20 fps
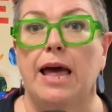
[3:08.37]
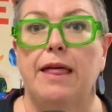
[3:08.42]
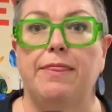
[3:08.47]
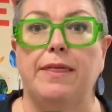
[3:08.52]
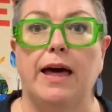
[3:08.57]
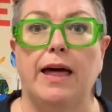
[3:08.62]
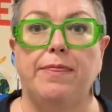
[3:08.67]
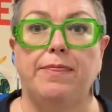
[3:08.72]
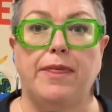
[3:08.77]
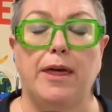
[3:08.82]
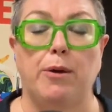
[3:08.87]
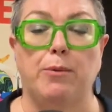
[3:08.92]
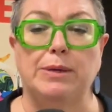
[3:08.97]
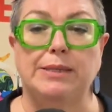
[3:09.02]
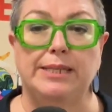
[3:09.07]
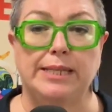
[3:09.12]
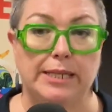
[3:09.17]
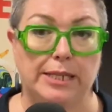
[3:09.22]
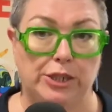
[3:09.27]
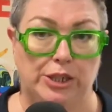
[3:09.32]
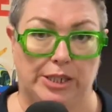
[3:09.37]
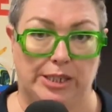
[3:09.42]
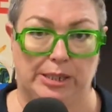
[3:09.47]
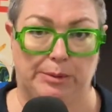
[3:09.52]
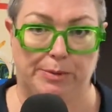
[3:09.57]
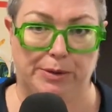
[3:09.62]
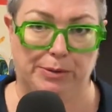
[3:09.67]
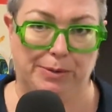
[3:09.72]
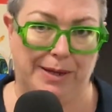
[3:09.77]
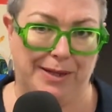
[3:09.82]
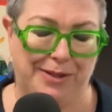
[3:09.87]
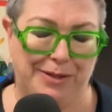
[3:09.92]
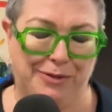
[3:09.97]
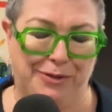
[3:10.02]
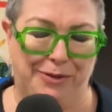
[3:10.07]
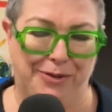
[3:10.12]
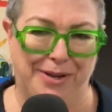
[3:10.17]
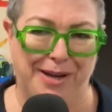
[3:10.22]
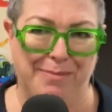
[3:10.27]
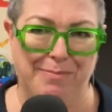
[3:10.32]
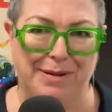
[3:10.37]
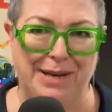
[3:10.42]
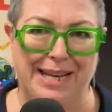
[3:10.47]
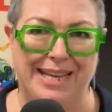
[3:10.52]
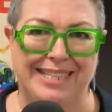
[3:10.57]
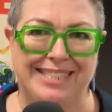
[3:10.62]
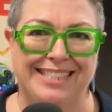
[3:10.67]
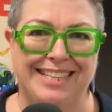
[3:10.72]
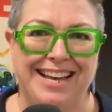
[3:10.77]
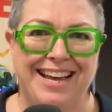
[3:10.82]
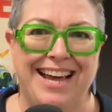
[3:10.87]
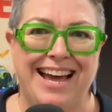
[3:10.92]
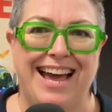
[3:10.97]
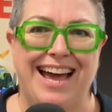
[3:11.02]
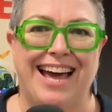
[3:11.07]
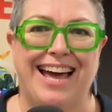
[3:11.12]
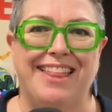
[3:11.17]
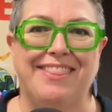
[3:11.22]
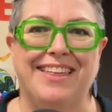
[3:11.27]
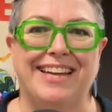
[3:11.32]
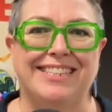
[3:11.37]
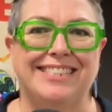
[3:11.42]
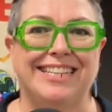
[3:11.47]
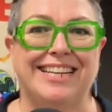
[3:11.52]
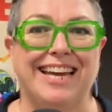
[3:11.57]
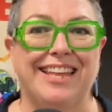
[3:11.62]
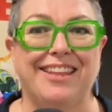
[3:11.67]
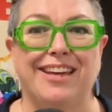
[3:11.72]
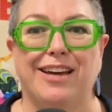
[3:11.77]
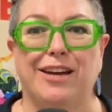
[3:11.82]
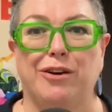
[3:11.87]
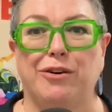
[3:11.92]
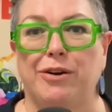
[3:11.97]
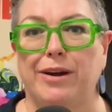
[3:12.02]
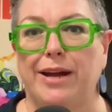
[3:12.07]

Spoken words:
that there were synergies between the two companies that together